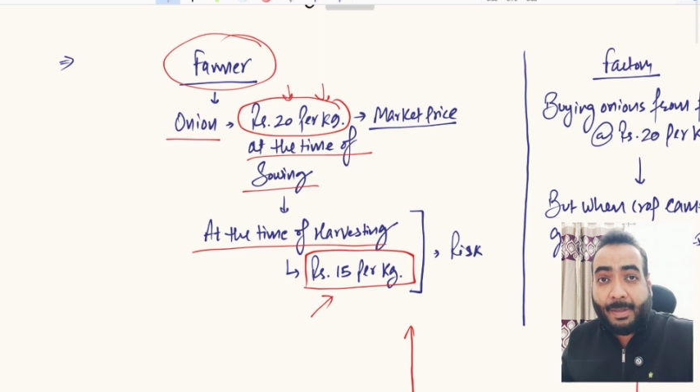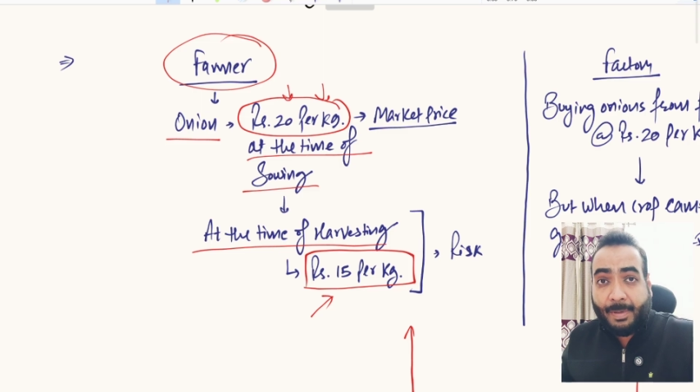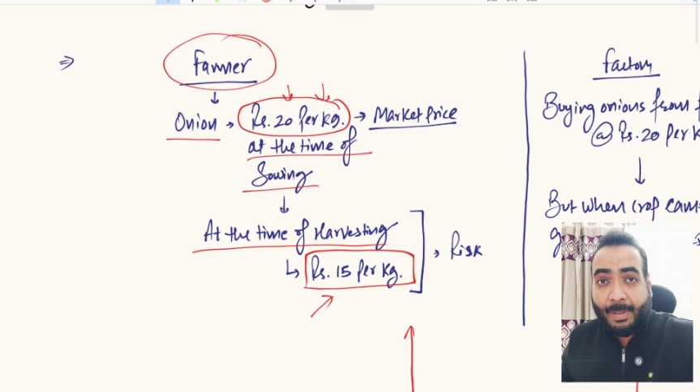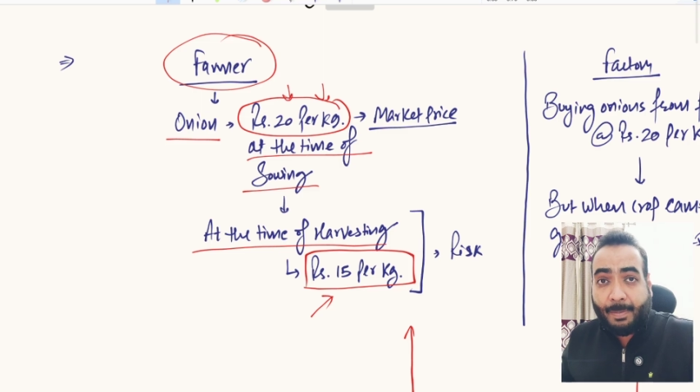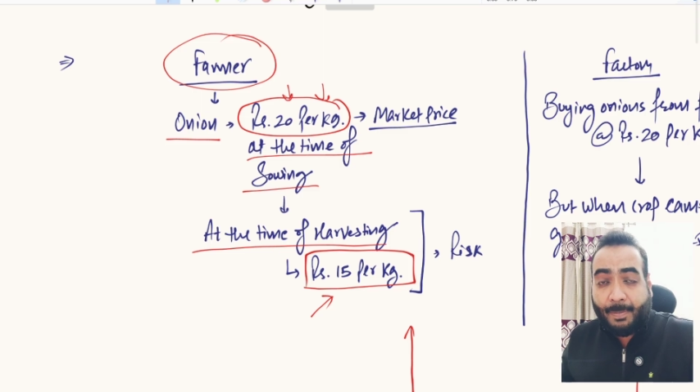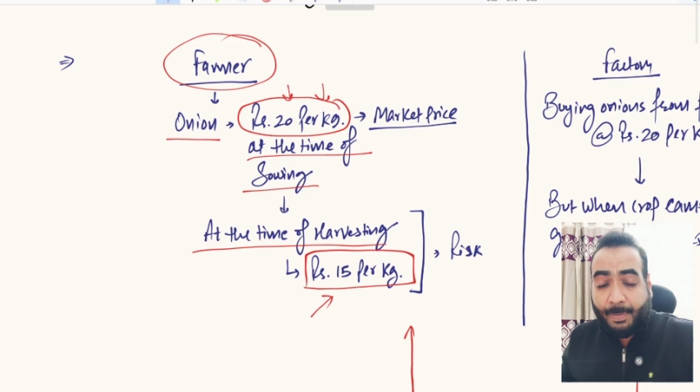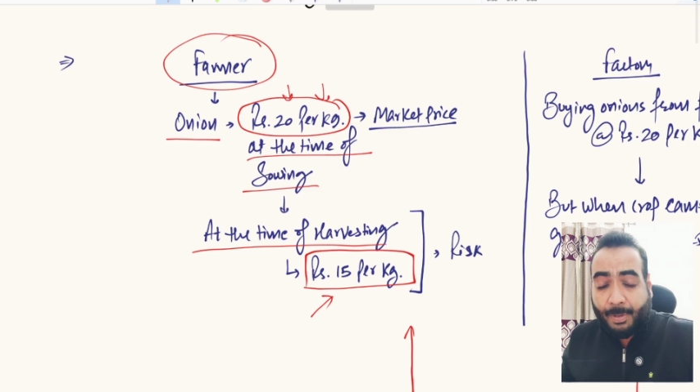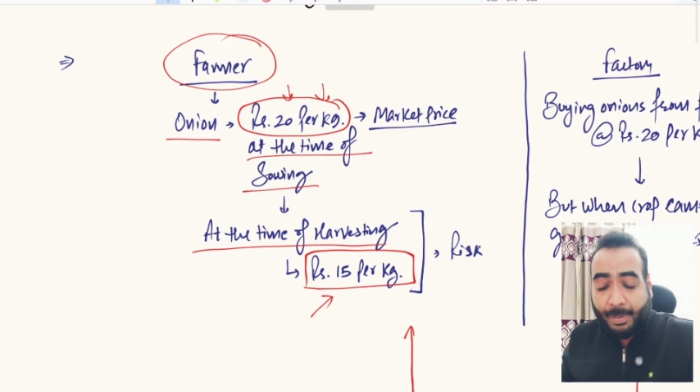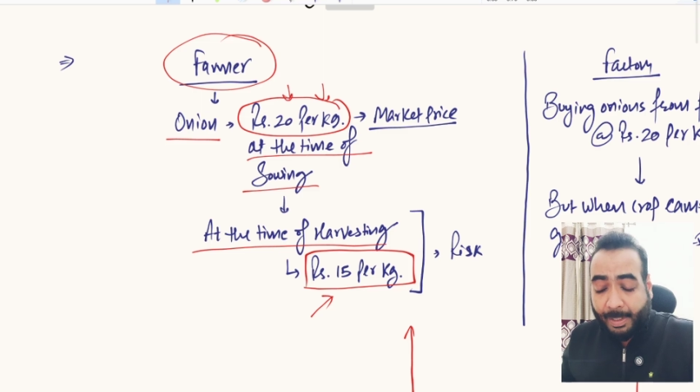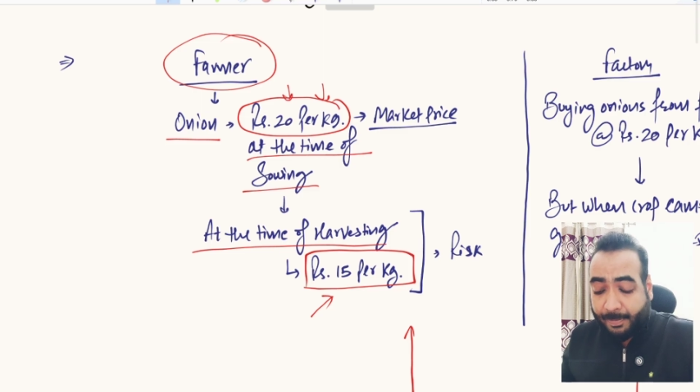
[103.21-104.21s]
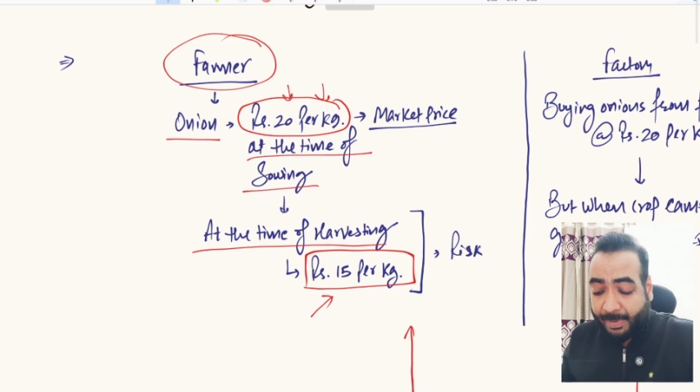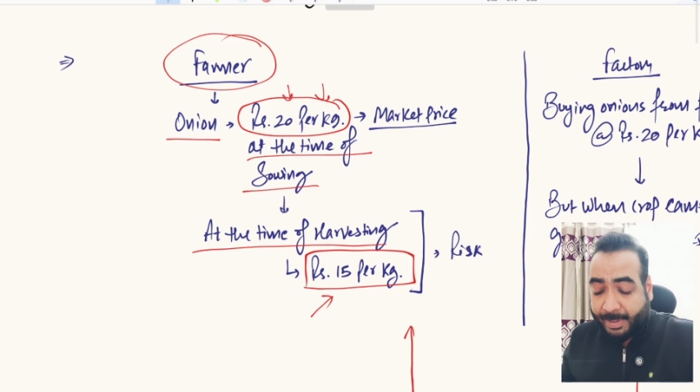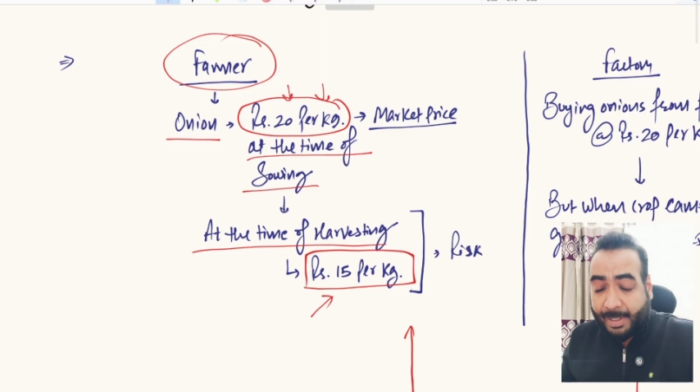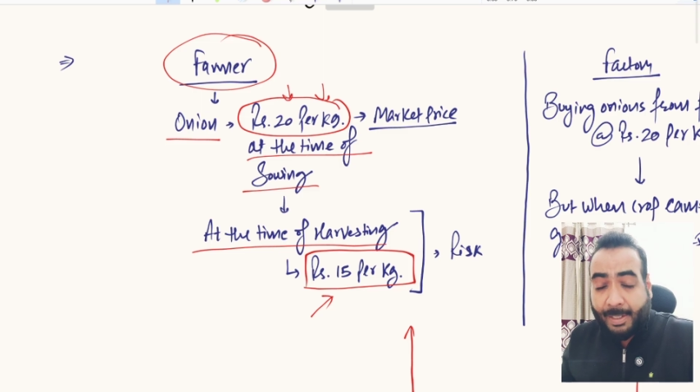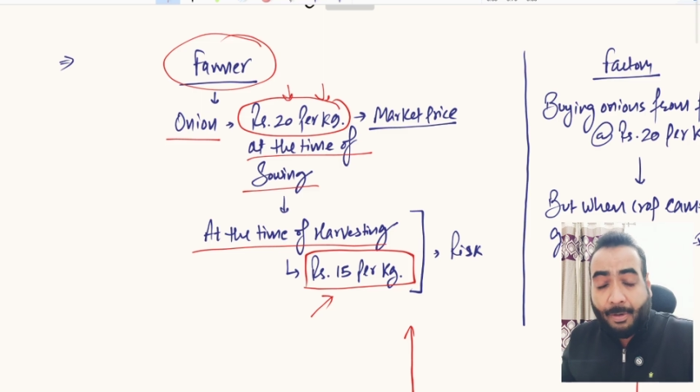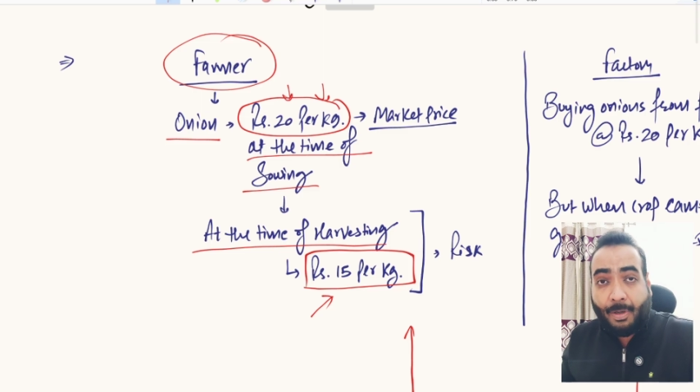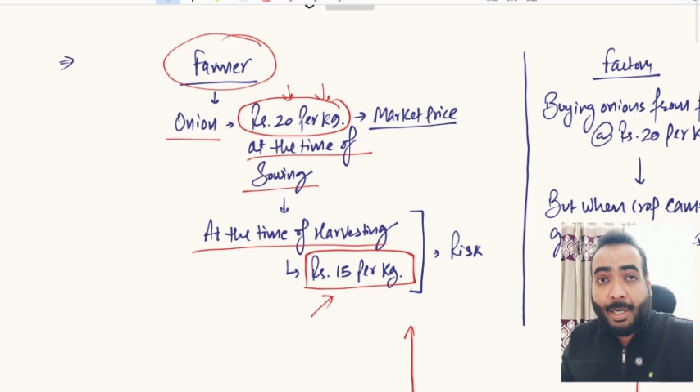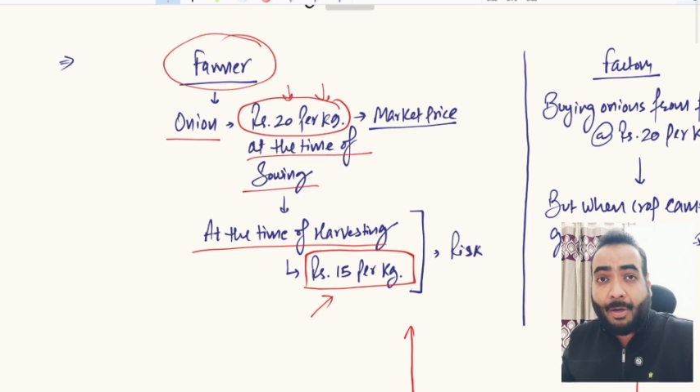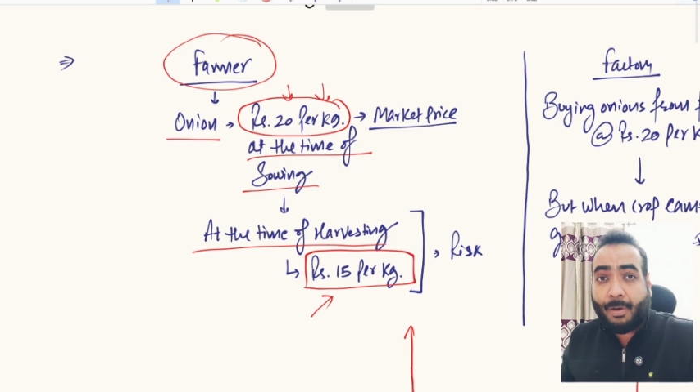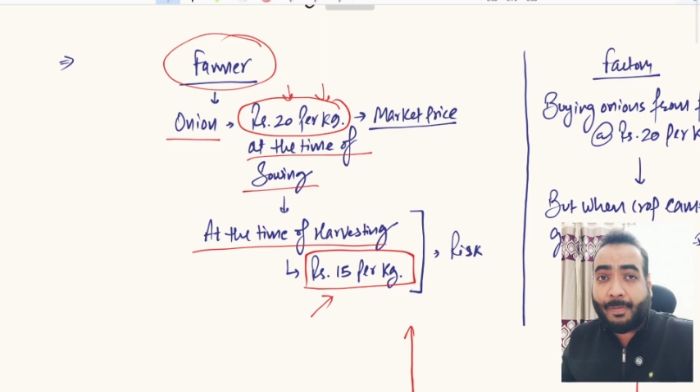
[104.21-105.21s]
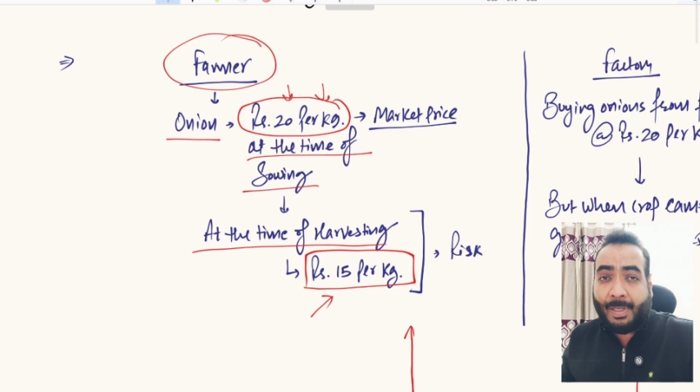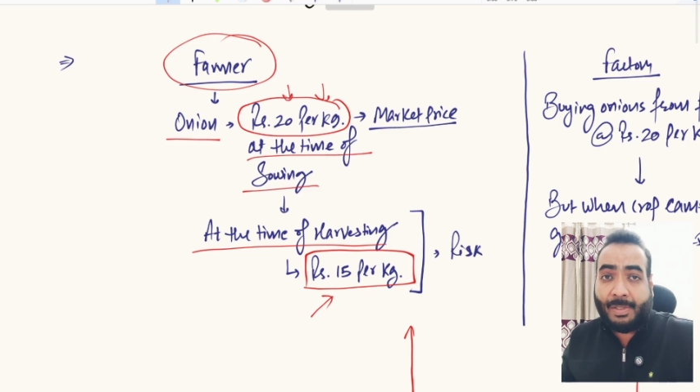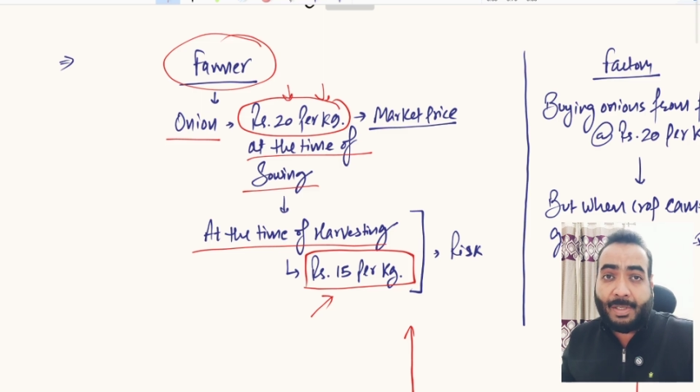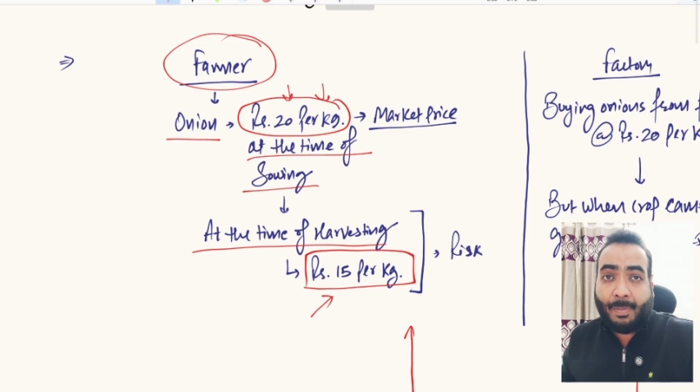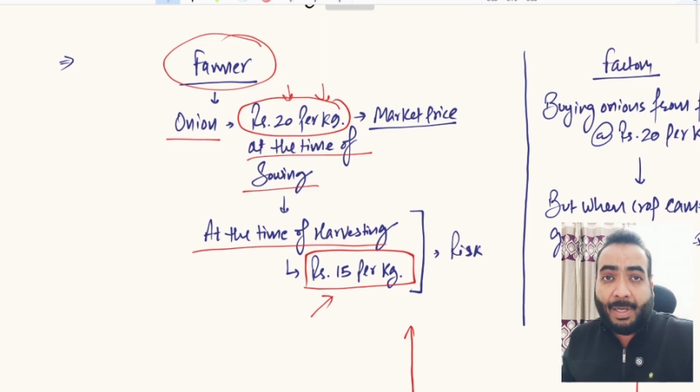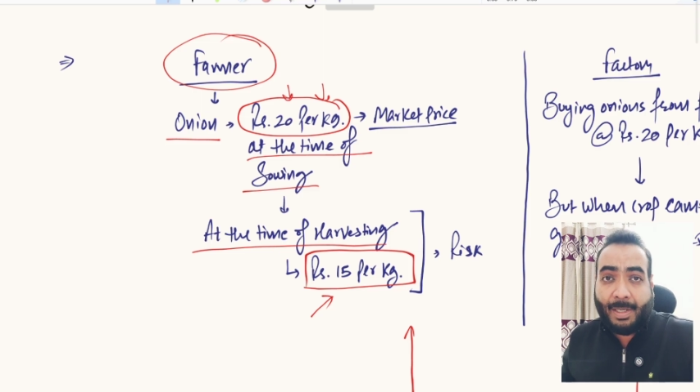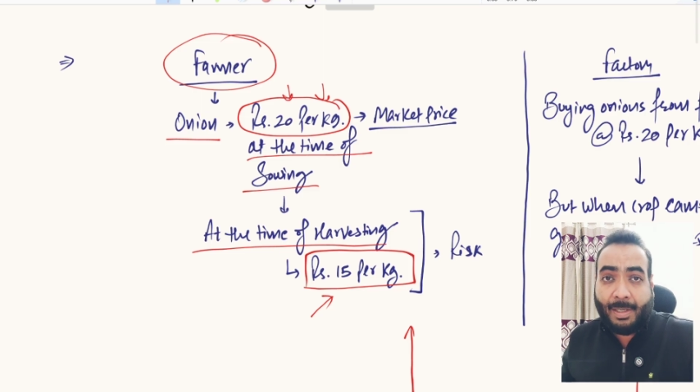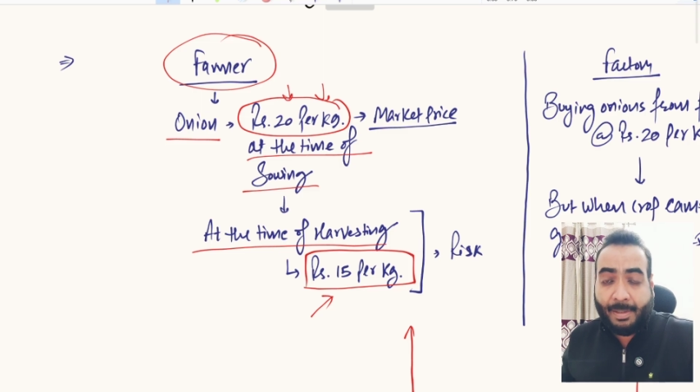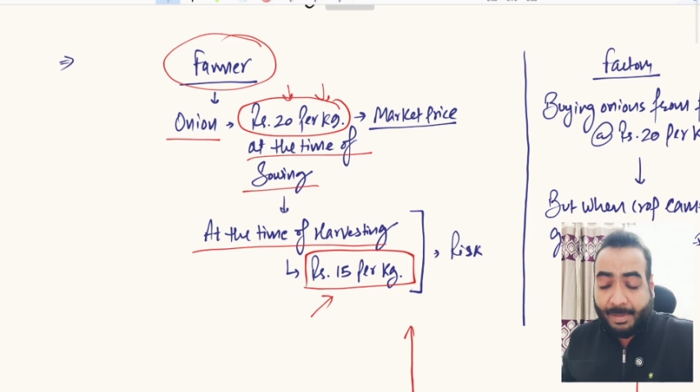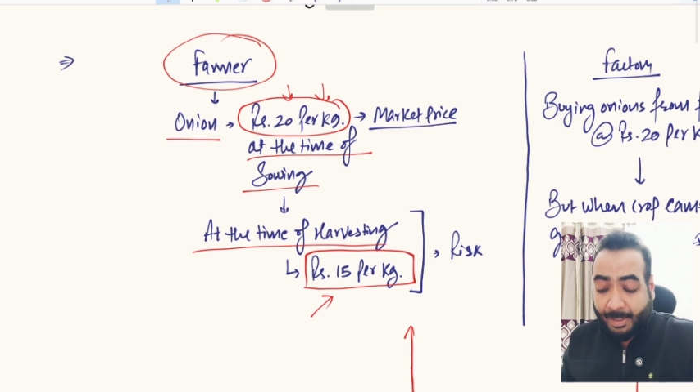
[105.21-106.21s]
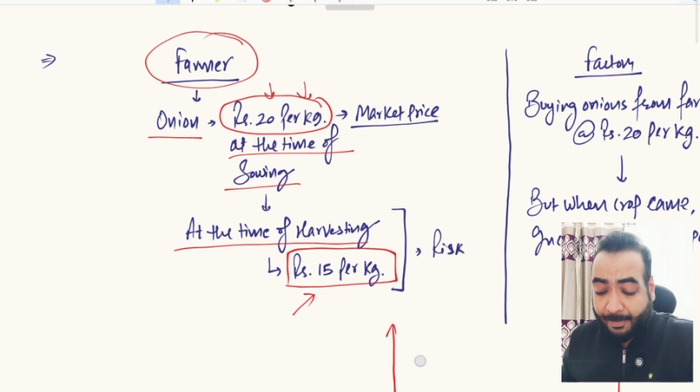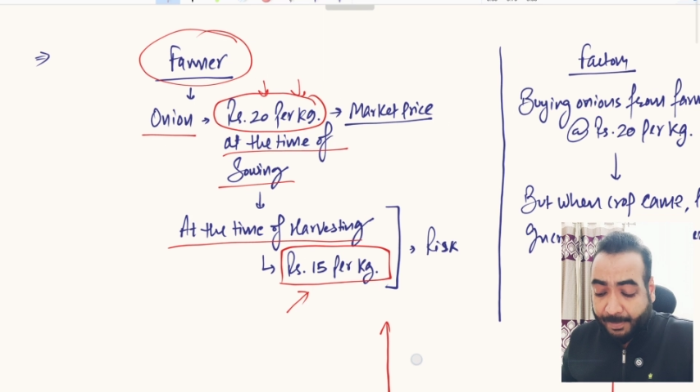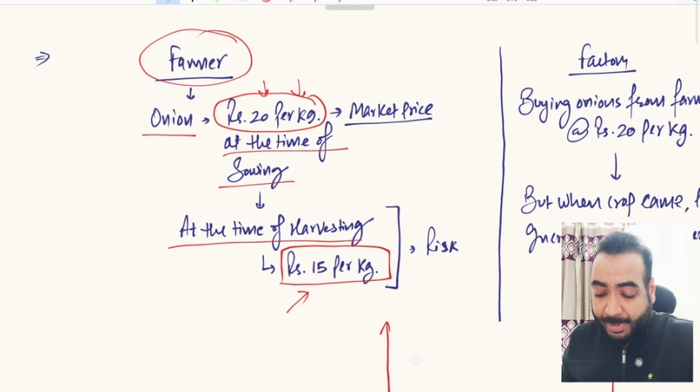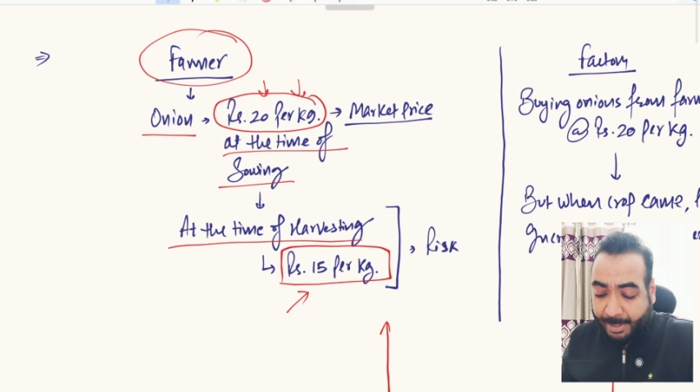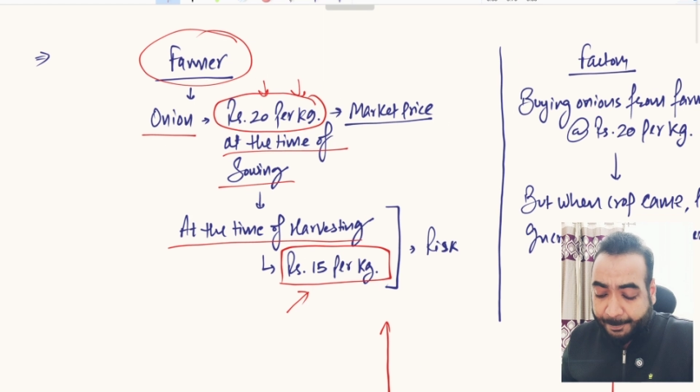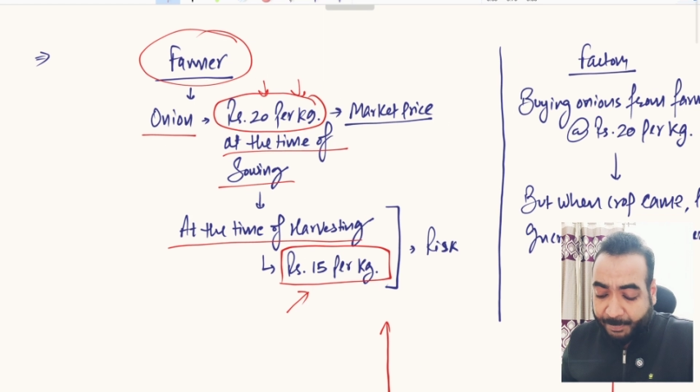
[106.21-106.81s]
It will create a lot of instability in his life, right?